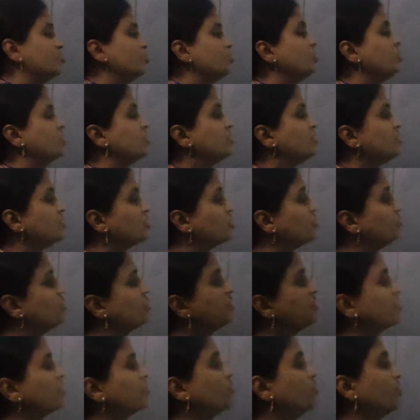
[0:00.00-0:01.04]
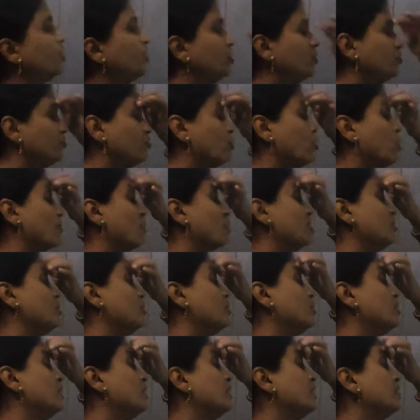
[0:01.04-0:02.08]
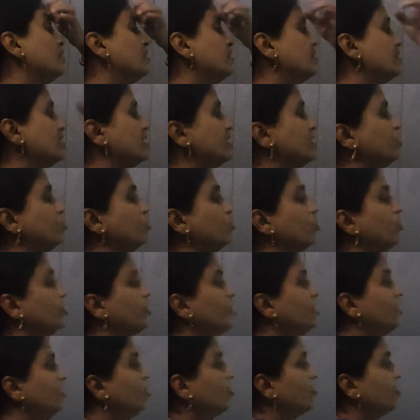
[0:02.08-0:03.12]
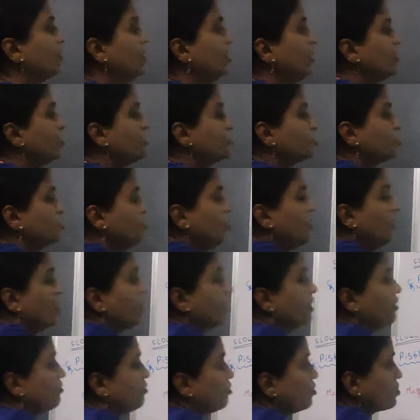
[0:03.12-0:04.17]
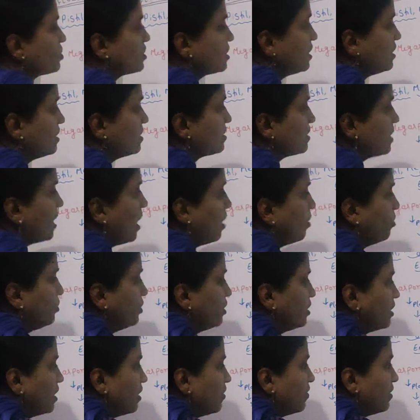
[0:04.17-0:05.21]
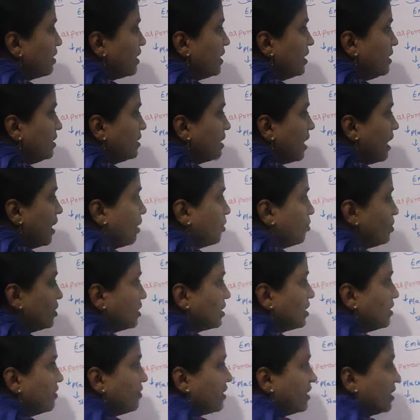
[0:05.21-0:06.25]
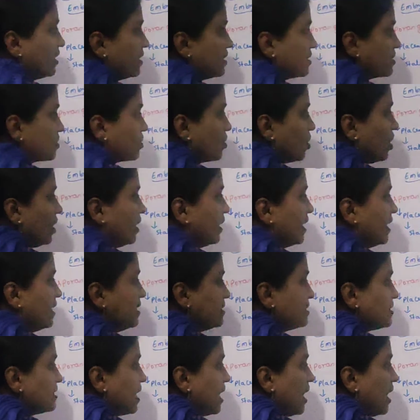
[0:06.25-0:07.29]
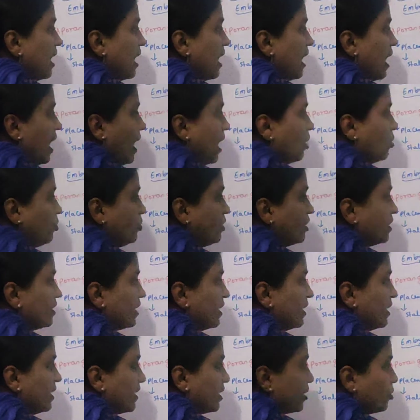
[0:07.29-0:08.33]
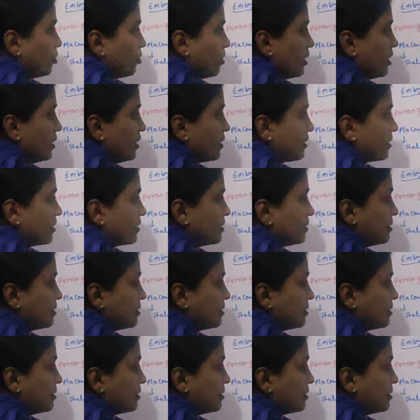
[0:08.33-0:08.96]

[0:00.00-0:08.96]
So these integuments are going to form into the seed coat. Okay, so if you see this outer covering, the outer covering is called as outer integument.